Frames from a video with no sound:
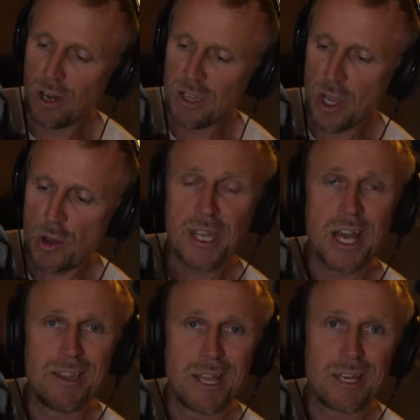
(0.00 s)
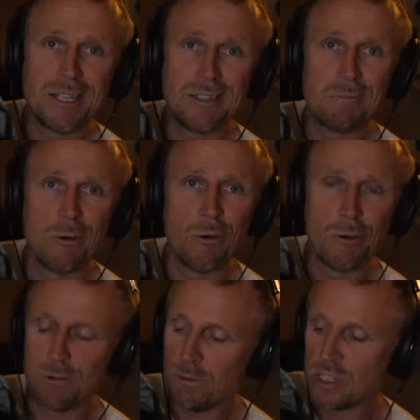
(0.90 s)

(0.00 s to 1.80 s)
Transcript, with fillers: got the only other connecting port,